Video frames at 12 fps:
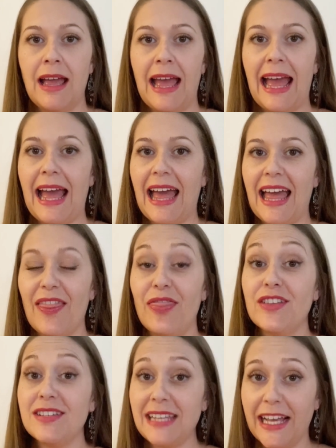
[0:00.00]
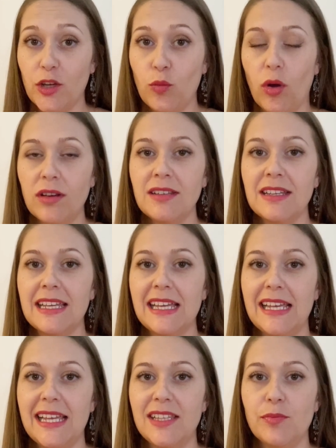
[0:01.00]
and the second one
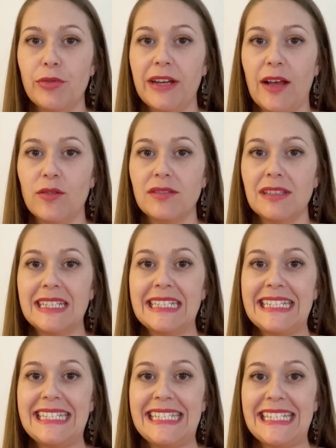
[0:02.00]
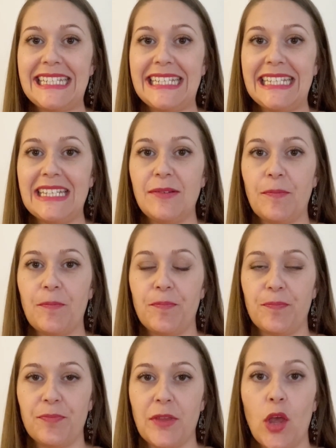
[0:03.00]
is pronounced d,
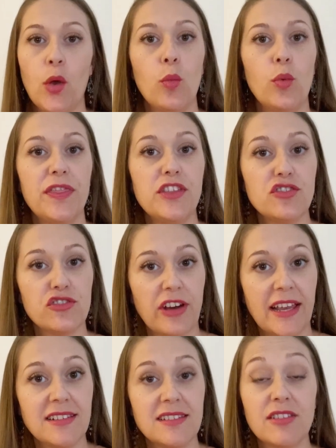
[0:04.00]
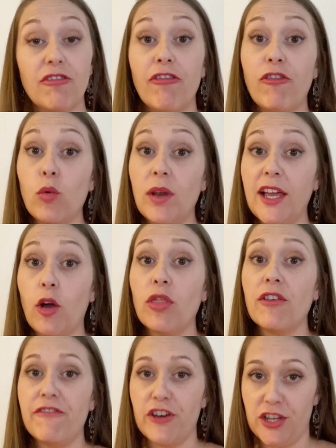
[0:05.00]
with the stress falling on
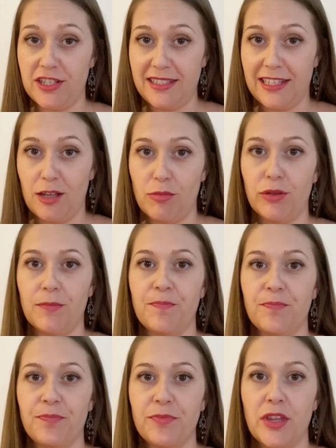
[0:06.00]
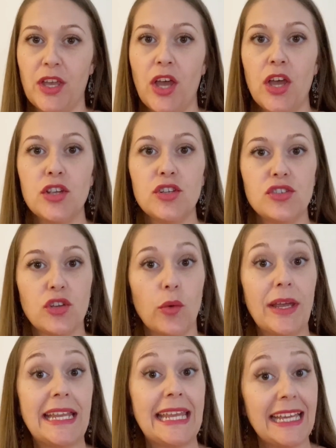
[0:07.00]
the first syllable. So
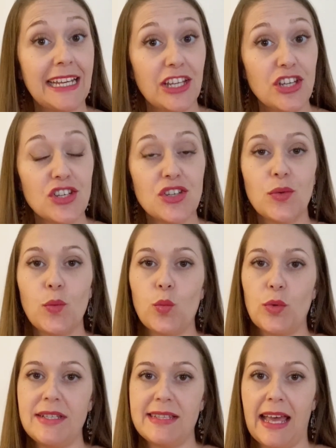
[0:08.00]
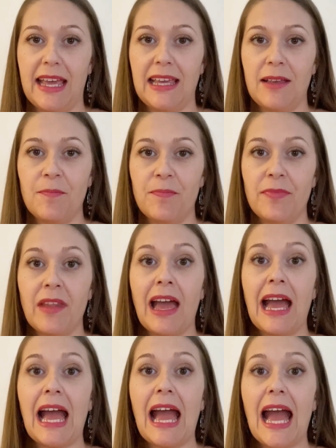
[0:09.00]
in English, we say
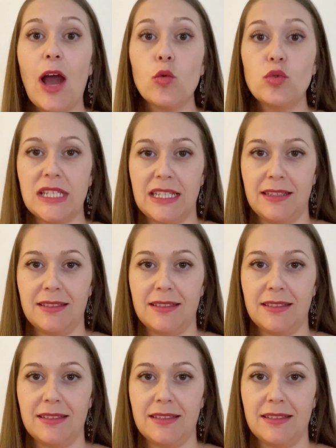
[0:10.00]
Audi,